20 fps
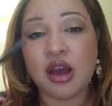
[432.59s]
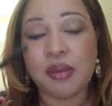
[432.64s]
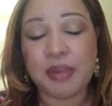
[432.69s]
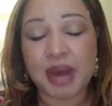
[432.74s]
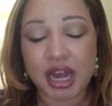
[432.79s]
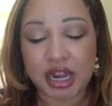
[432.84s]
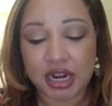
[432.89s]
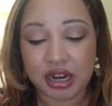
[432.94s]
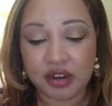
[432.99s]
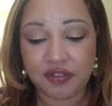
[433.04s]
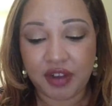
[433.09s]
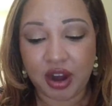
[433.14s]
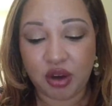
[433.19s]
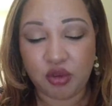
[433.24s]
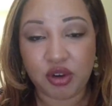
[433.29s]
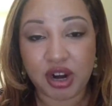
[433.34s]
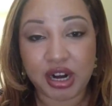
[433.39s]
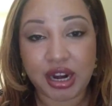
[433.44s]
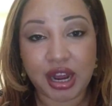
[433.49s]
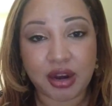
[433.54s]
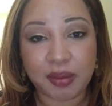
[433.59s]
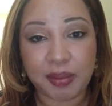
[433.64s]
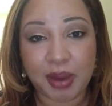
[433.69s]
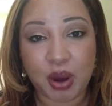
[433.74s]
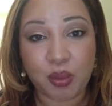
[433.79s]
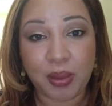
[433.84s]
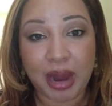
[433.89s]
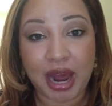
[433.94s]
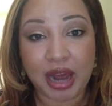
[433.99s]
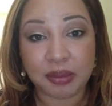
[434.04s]
But if I run out of
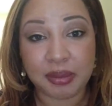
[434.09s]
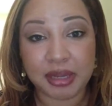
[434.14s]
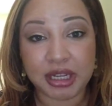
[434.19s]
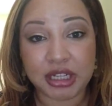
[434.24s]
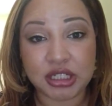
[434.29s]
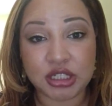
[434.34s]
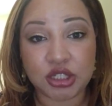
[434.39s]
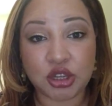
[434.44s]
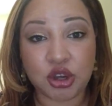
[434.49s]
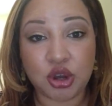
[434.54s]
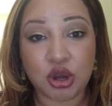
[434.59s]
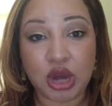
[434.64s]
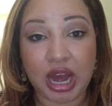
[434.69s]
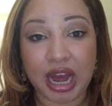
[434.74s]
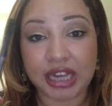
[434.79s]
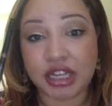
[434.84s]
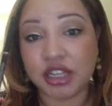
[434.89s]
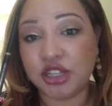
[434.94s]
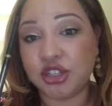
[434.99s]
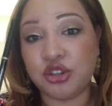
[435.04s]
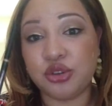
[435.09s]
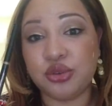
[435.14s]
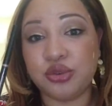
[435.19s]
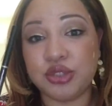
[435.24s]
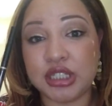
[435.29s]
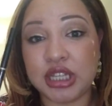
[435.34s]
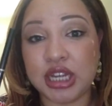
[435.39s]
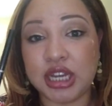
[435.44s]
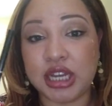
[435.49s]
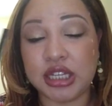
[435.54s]
my MAC pencil, I can
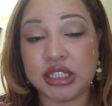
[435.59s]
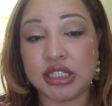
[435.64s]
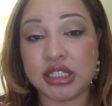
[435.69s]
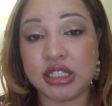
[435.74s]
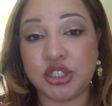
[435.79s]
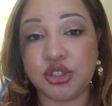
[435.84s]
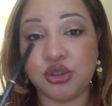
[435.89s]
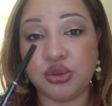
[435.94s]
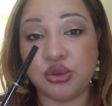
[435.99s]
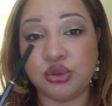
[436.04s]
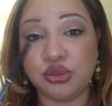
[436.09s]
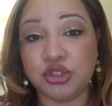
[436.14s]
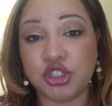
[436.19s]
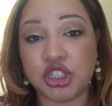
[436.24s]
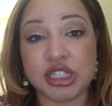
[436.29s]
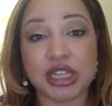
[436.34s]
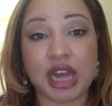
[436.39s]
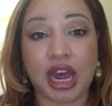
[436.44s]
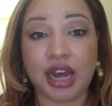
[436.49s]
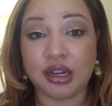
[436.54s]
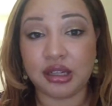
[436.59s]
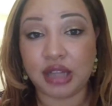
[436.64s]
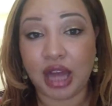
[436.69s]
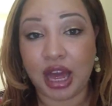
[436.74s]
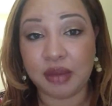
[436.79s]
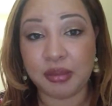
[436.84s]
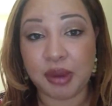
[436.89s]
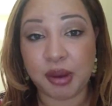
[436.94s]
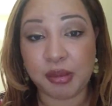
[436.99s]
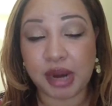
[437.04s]
use this to just kind of
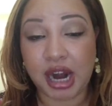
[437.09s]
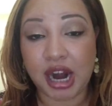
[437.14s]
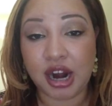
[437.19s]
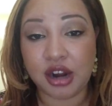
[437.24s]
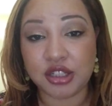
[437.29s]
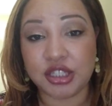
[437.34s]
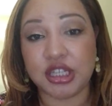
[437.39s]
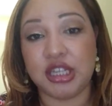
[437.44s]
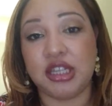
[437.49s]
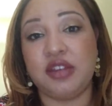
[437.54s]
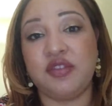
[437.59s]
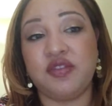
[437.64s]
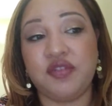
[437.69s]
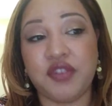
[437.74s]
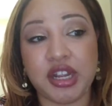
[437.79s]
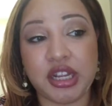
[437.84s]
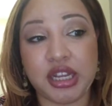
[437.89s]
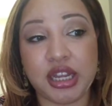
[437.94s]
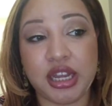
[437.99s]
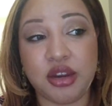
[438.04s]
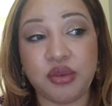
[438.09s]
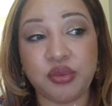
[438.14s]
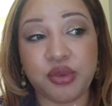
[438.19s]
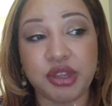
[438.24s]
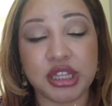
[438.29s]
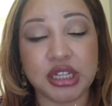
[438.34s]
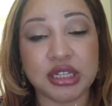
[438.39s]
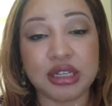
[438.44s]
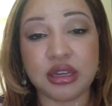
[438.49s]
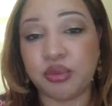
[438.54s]
line my brows and then fill in
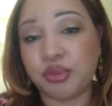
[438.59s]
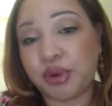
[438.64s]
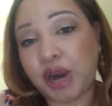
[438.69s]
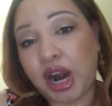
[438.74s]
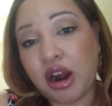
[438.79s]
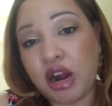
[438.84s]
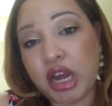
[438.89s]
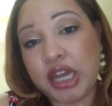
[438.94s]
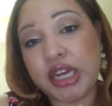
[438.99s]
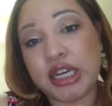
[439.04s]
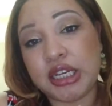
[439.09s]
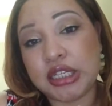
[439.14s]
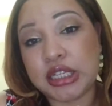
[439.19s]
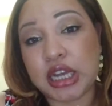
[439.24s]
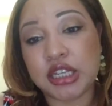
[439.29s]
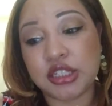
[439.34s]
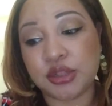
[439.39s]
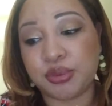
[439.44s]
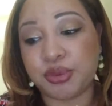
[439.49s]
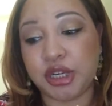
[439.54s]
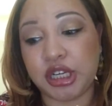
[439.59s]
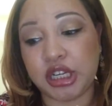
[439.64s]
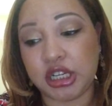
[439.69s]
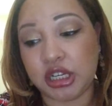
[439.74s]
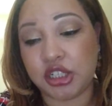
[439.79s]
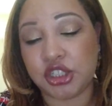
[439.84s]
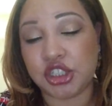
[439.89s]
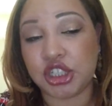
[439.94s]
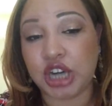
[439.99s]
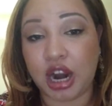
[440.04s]
with the dip brow, and it does a pretty
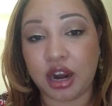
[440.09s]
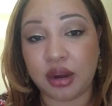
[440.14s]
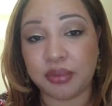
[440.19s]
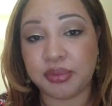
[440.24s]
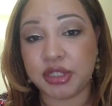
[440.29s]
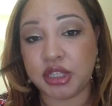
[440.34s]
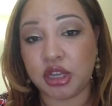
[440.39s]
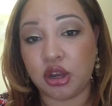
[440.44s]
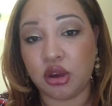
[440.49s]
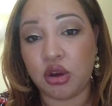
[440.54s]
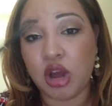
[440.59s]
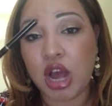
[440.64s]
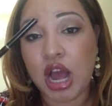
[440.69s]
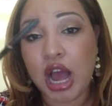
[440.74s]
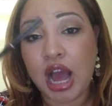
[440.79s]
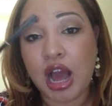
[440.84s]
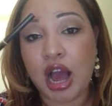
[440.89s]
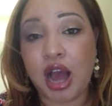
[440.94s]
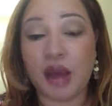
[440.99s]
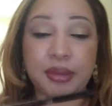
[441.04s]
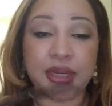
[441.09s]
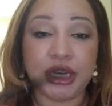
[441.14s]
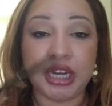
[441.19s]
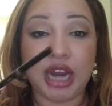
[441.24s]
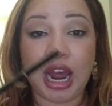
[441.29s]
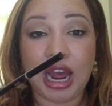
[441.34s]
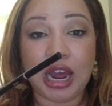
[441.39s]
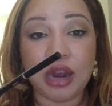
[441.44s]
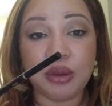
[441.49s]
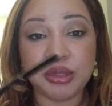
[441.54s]
good job. So, I mean,
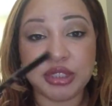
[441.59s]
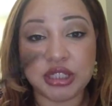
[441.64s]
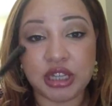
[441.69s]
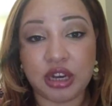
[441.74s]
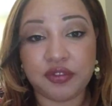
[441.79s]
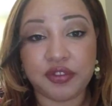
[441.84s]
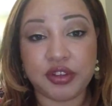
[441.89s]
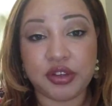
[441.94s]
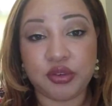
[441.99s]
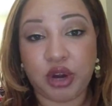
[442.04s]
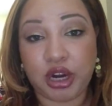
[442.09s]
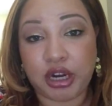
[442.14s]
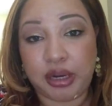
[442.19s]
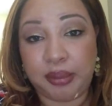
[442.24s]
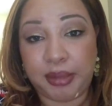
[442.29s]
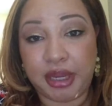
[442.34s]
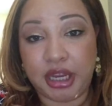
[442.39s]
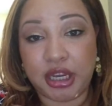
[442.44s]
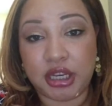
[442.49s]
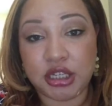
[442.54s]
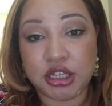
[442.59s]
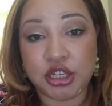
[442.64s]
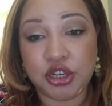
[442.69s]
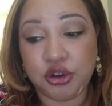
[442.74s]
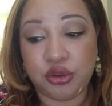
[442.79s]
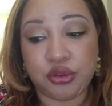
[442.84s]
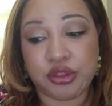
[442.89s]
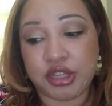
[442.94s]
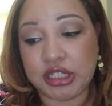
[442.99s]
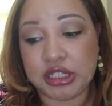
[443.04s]
I would definitely recommend, you
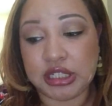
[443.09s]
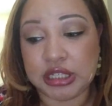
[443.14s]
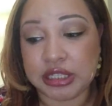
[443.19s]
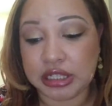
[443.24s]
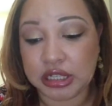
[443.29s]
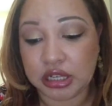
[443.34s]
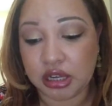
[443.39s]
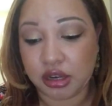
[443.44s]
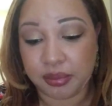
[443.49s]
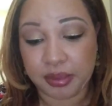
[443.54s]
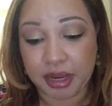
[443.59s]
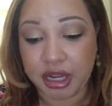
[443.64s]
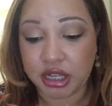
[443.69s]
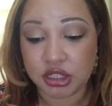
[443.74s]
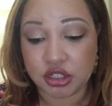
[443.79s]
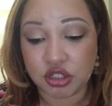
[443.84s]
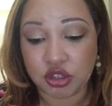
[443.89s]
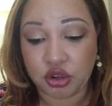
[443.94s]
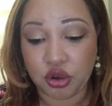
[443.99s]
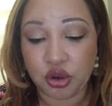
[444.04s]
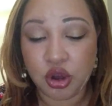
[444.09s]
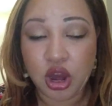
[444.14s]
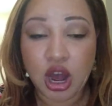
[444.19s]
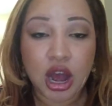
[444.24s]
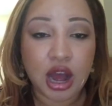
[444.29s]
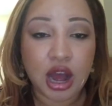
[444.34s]
know, this is a good pencil.